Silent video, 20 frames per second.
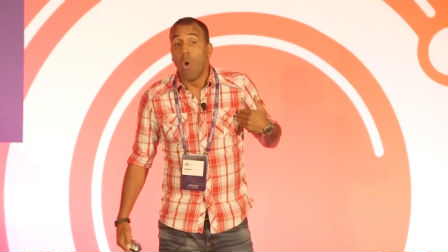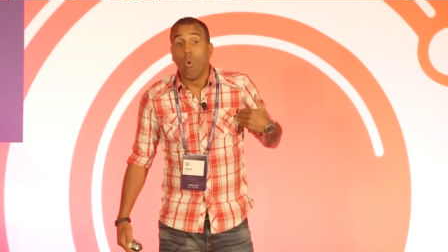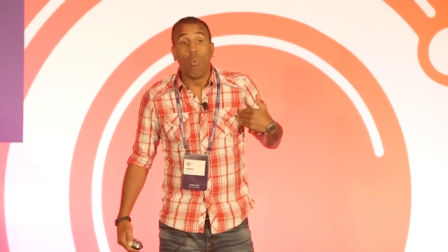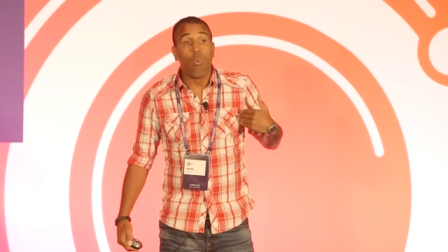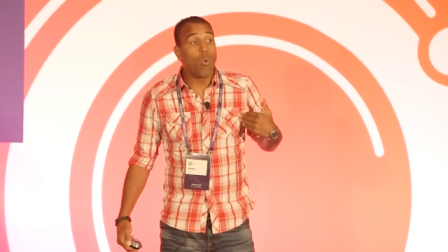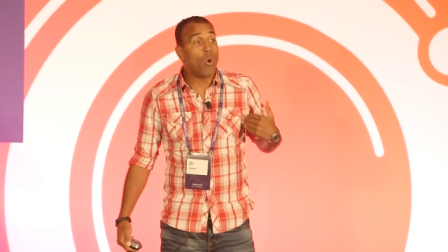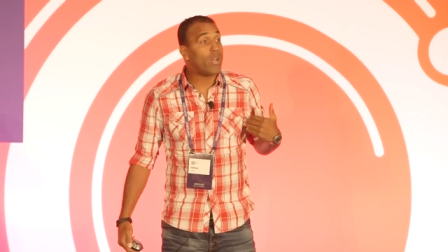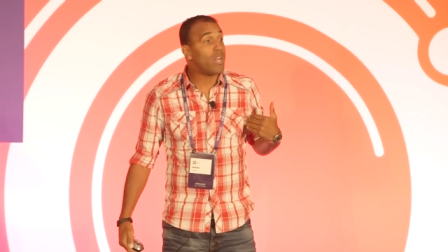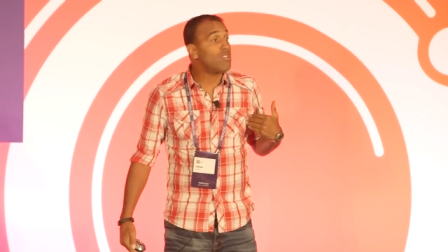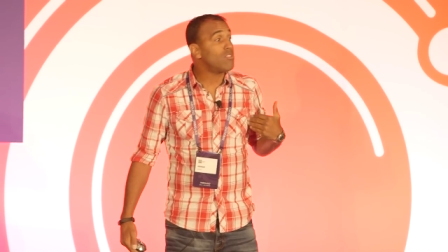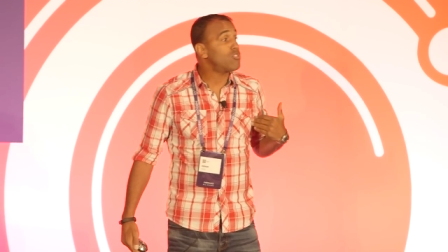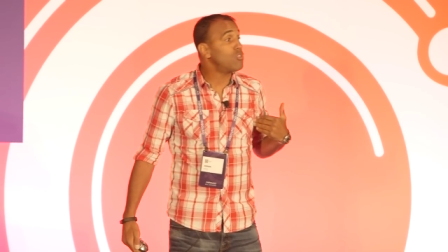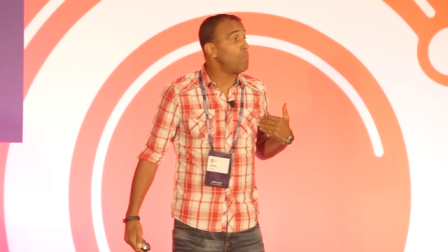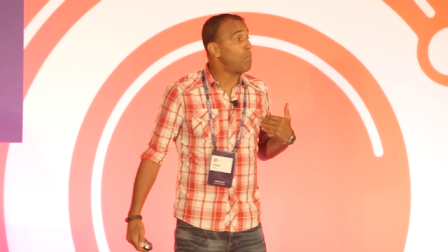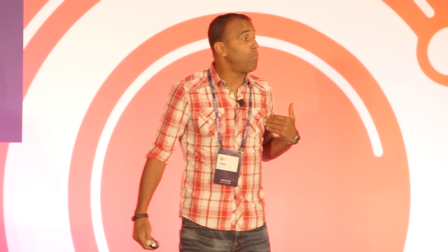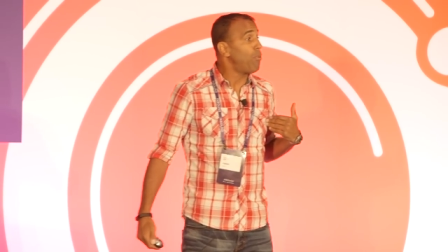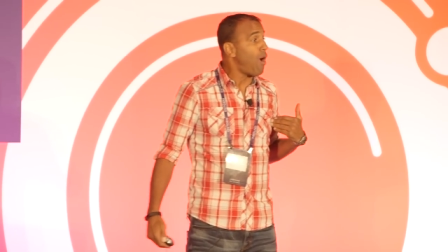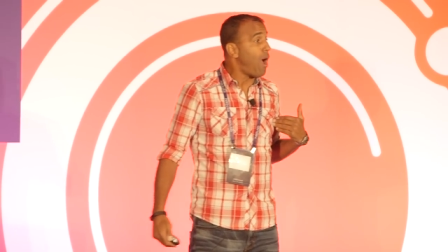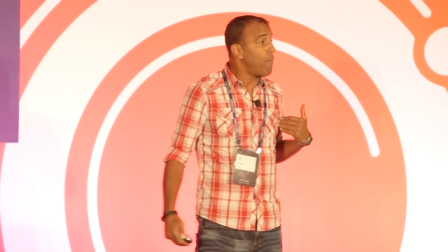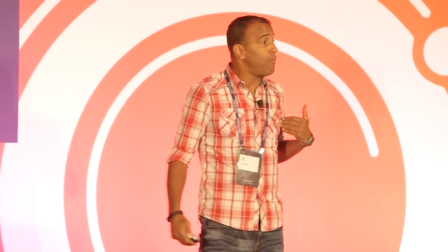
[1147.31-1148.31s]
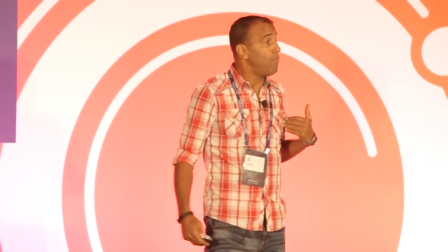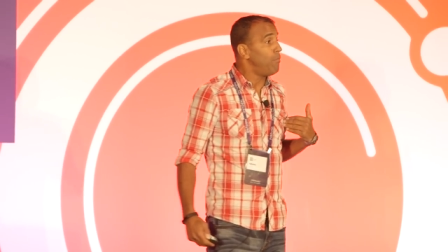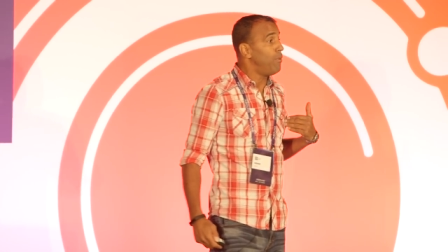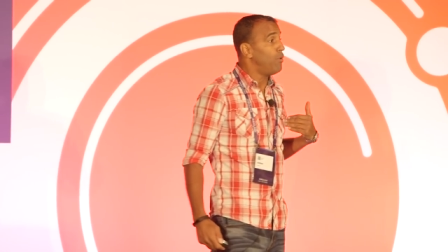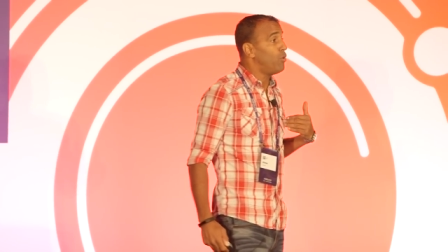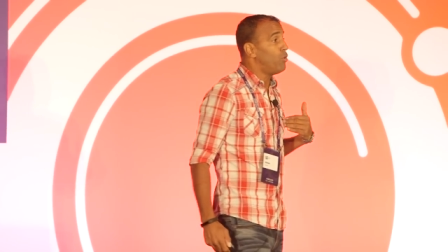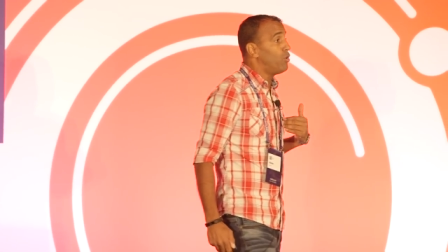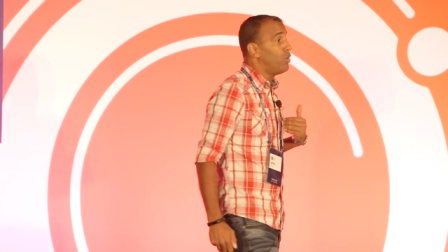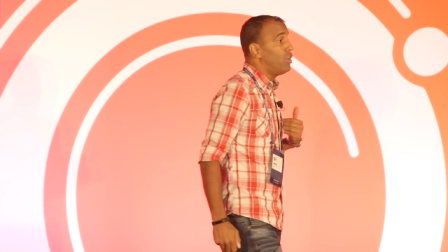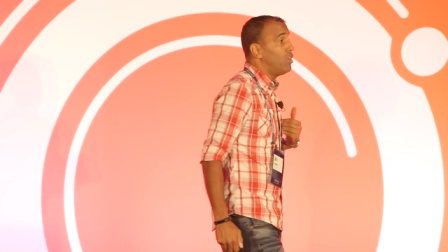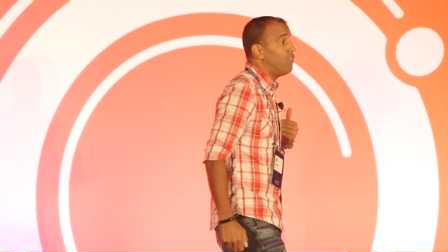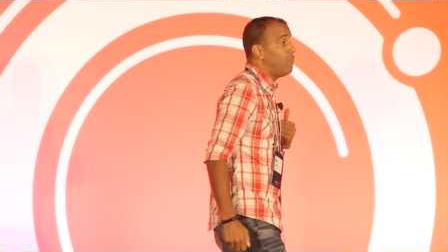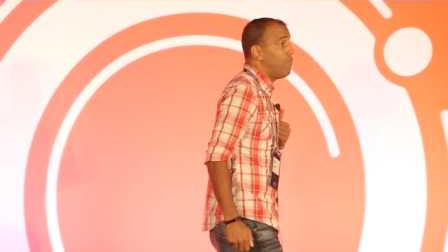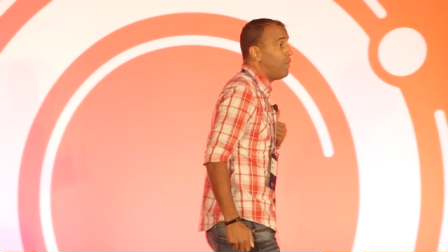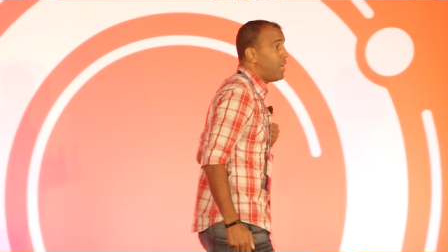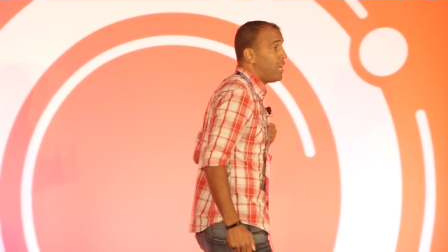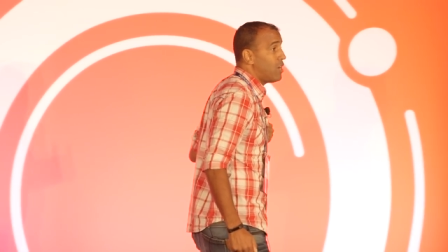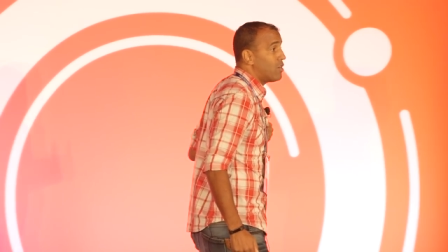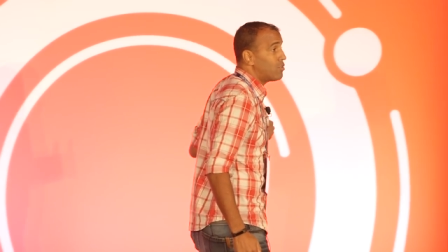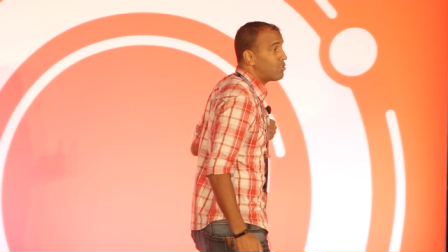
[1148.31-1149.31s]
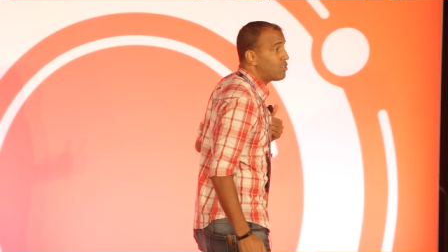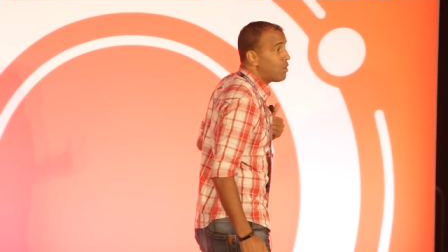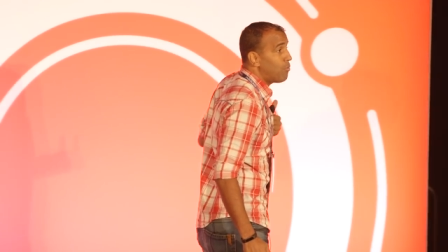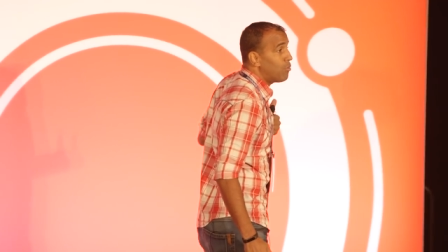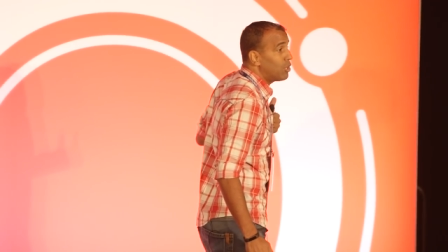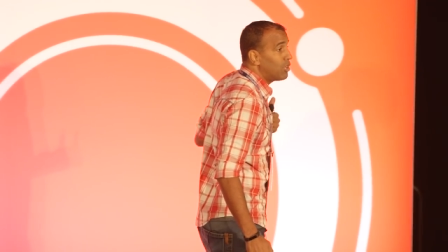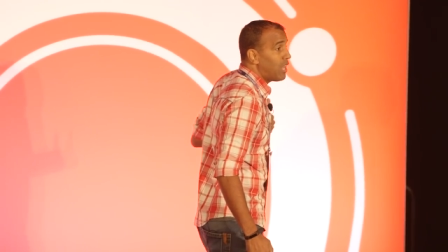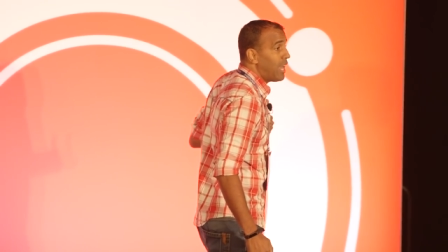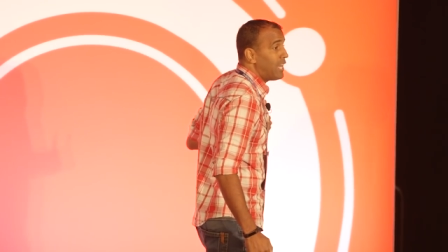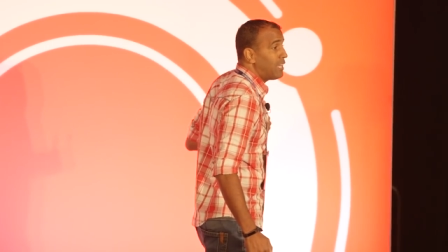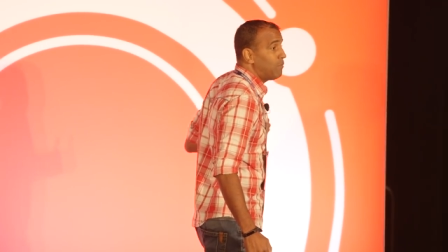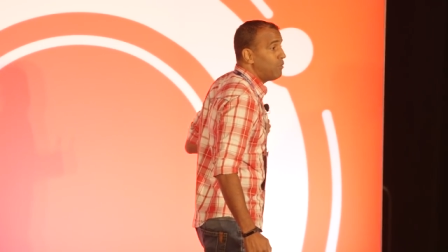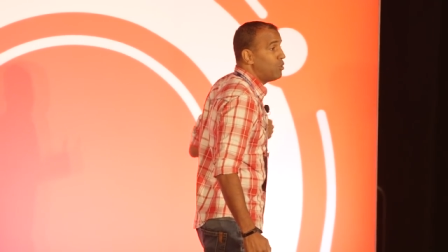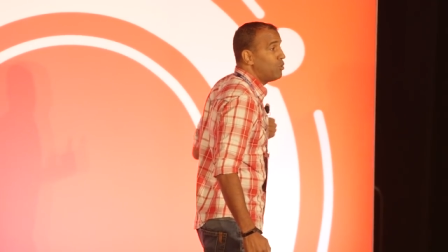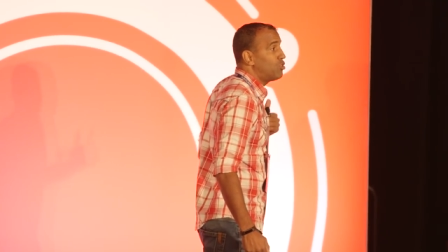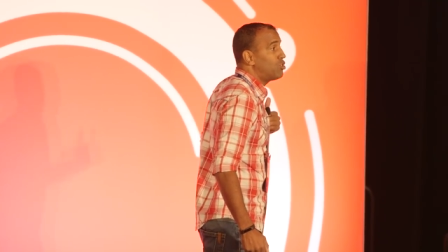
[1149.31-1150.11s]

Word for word: what is the probability of me or someone like me